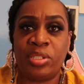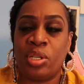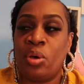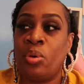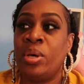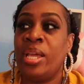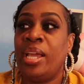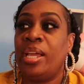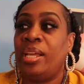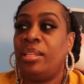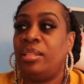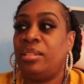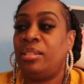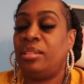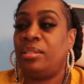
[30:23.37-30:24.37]
So
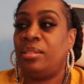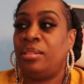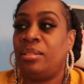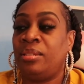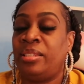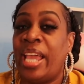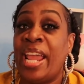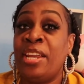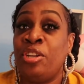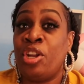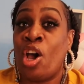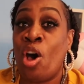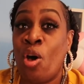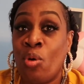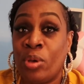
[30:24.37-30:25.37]
they
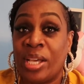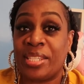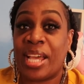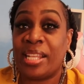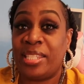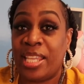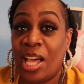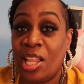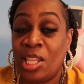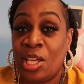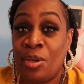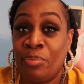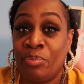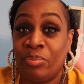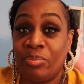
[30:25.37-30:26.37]
know because I tell
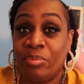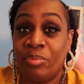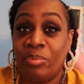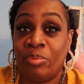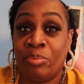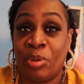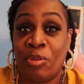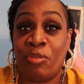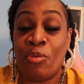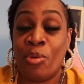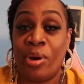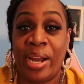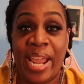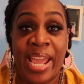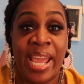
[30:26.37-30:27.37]
them
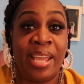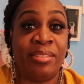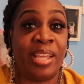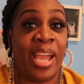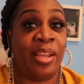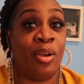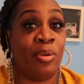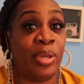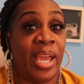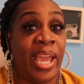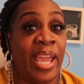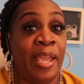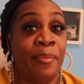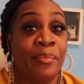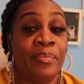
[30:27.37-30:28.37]
beforehand, like,
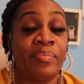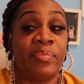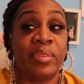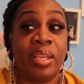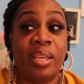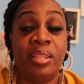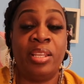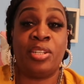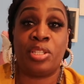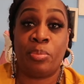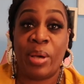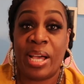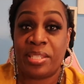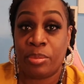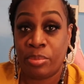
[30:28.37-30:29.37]
okay, there's a
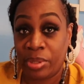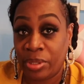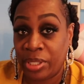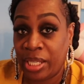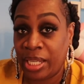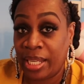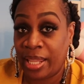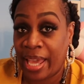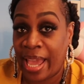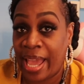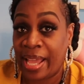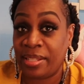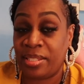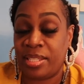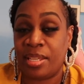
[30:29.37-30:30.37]
possibility
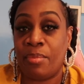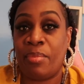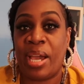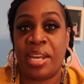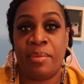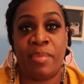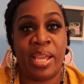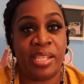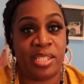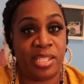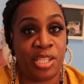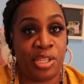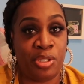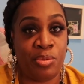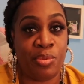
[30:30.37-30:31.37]
that somebody may
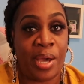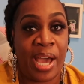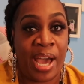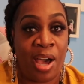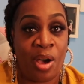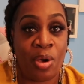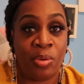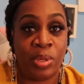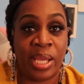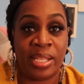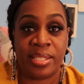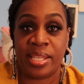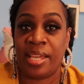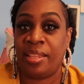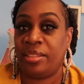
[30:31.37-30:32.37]
see you out
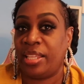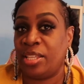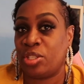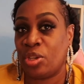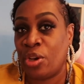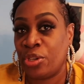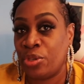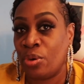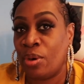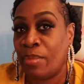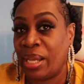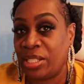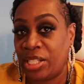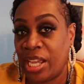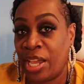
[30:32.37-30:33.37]
and say that they saw you on
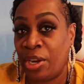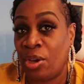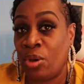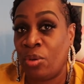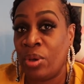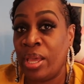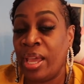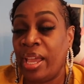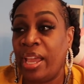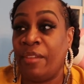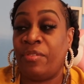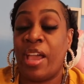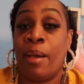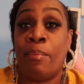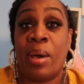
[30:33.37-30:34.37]
my channel.
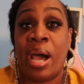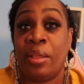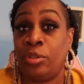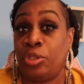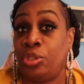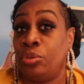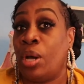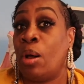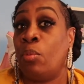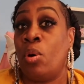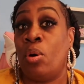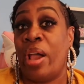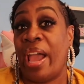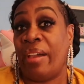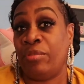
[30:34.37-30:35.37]
If that bothers you, I
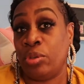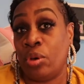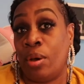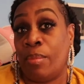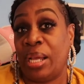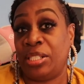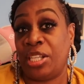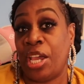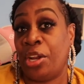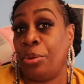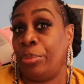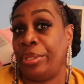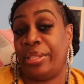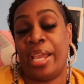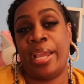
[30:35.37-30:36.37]
won't have you on my channel.
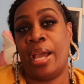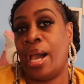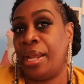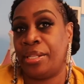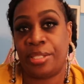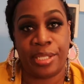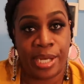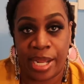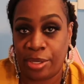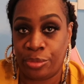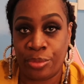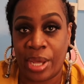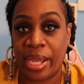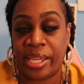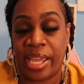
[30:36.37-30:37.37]
But they honestly, they
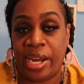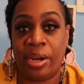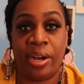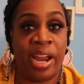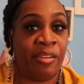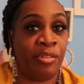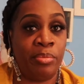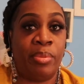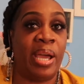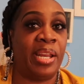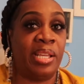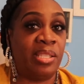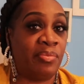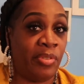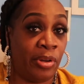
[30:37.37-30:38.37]
do not care.
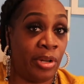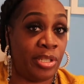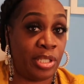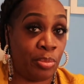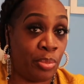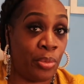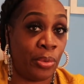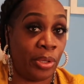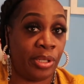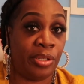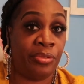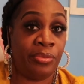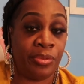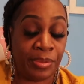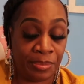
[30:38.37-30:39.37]
Everybody is very
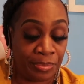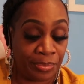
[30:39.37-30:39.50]
supportive.